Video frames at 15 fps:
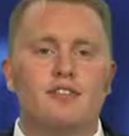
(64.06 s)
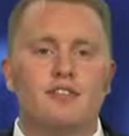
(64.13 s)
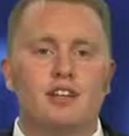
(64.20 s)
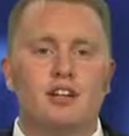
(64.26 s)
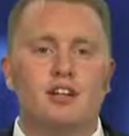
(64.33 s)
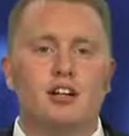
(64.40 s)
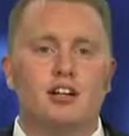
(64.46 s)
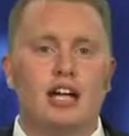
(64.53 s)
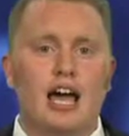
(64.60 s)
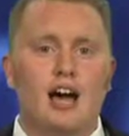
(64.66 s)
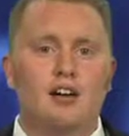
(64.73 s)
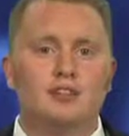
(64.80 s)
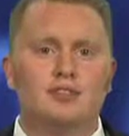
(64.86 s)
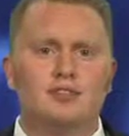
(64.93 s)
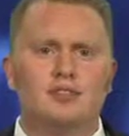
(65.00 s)
figure it
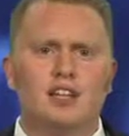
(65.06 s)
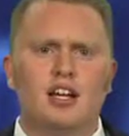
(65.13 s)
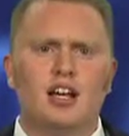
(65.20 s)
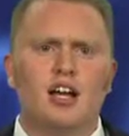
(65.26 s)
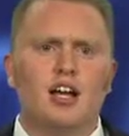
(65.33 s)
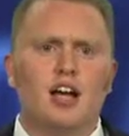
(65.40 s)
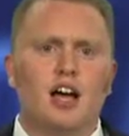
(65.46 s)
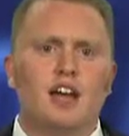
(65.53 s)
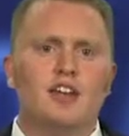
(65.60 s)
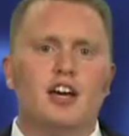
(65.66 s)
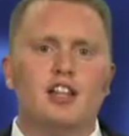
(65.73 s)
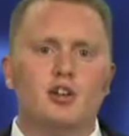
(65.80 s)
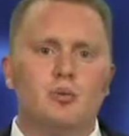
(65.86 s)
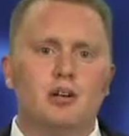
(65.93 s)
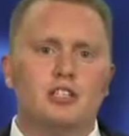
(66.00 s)
out.
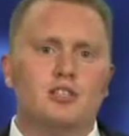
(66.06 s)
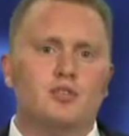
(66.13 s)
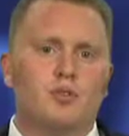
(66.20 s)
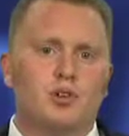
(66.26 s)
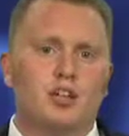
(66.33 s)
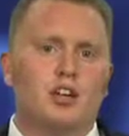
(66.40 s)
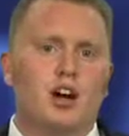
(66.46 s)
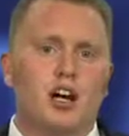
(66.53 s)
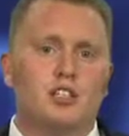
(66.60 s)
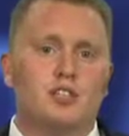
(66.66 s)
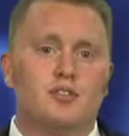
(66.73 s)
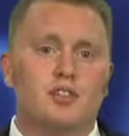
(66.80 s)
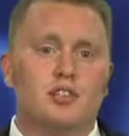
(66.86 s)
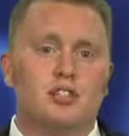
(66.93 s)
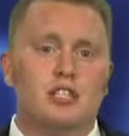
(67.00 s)
Another reason for the
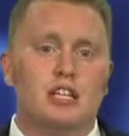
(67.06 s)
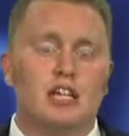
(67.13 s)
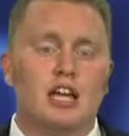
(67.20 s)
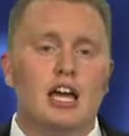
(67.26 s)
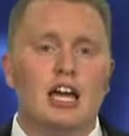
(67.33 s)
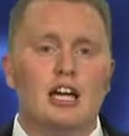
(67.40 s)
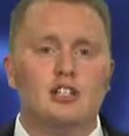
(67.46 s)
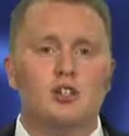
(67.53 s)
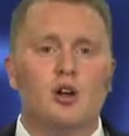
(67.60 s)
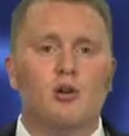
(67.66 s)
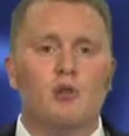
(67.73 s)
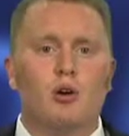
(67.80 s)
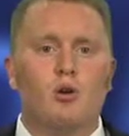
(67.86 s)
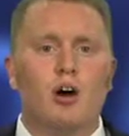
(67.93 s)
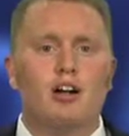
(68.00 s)
controversy is you are
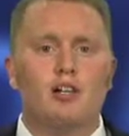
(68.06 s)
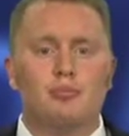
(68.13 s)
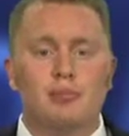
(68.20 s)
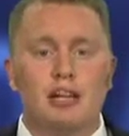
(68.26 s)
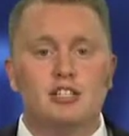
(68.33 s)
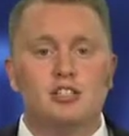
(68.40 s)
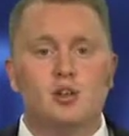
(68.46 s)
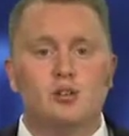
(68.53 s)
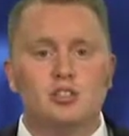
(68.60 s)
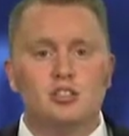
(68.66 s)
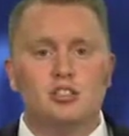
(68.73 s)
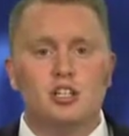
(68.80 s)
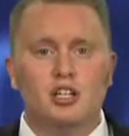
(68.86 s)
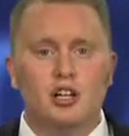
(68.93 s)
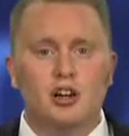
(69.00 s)
required to pay Social
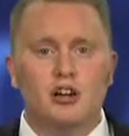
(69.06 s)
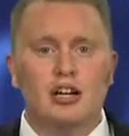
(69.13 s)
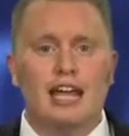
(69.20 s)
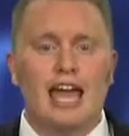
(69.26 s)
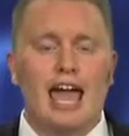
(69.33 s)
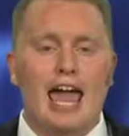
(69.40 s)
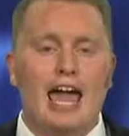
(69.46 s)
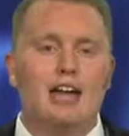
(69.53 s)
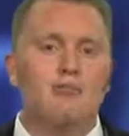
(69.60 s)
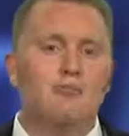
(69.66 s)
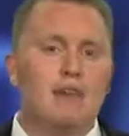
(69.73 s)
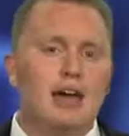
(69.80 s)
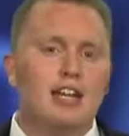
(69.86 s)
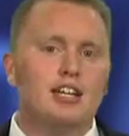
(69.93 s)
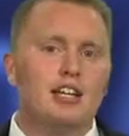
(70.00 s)
Security and
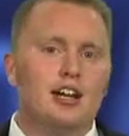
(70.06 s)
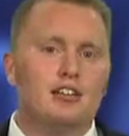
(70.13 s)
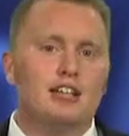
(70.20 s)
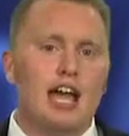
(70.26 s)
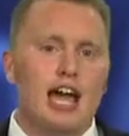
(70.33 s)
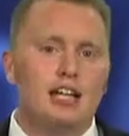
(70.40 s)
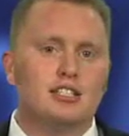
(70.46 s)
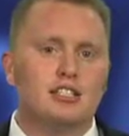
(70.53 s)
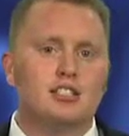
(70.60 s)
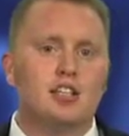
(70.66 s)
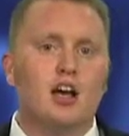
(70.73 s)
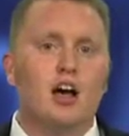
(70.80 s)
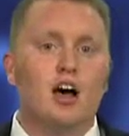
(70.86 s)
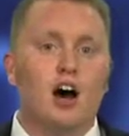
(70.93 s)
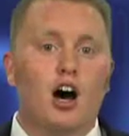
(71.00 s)
Medicare taxes
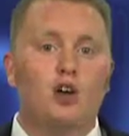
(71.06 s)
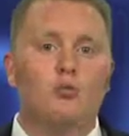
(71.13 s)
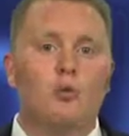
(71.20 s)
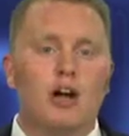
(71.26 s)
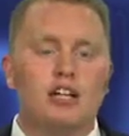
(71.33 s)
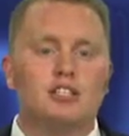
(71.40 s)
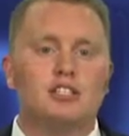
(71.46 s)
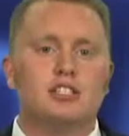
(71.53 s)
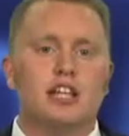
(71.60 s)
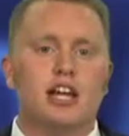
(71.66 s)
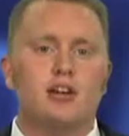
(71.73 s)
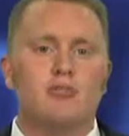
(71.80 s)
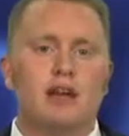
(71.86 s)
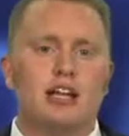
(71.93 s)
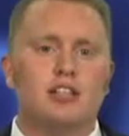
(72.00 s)
on wages that
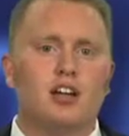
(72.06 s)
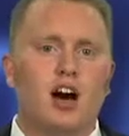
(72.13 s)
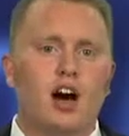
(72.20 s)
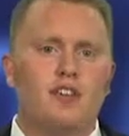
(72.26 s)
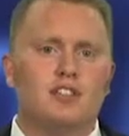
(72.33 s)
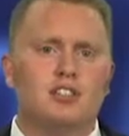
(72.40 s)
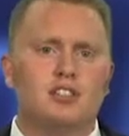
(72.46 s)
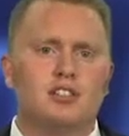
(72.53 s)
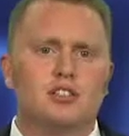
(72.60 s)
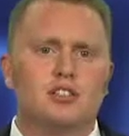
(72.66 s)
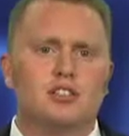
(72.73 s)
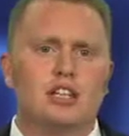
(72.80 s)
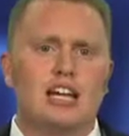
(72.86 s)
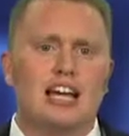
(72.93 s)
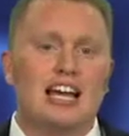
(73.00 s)
are paid to
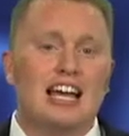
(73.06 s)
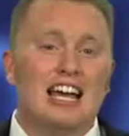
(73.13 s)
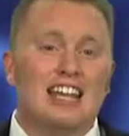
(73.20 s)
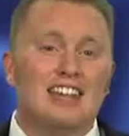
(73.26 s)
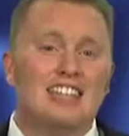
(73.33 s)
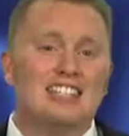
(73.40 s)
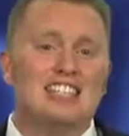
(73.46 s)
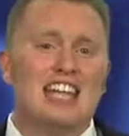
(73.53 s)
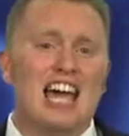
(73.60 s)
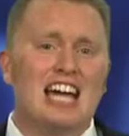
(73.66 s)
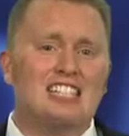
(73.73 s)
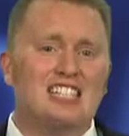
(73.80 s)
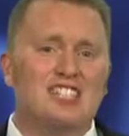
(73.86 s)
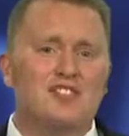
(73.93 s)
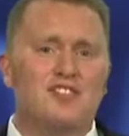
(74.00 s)
officers. This
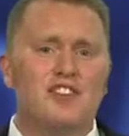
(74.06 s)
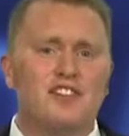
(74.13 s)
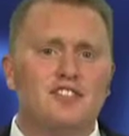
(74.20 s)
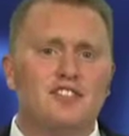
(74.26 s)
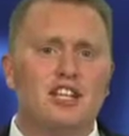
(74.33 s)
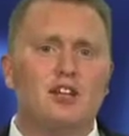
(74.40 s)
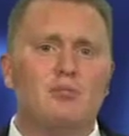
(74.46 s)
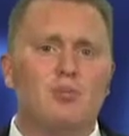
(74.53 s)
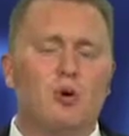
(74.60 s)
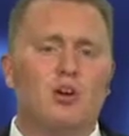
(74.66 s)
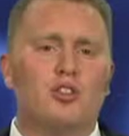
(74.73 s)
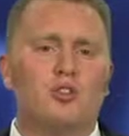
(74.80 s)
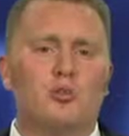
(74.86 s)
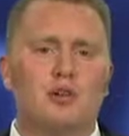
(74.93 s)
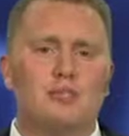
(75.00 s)
tax is
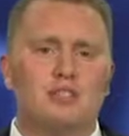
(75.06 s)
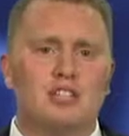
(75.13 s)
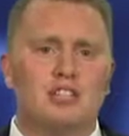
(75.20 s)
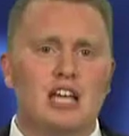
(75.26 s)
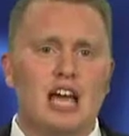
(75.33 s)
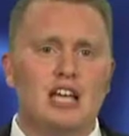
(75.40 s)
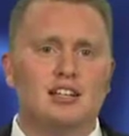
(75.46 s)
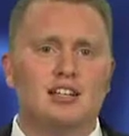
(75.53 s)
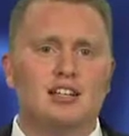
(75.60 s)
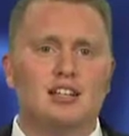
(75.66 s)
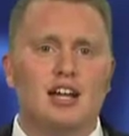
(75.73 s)
15.3%.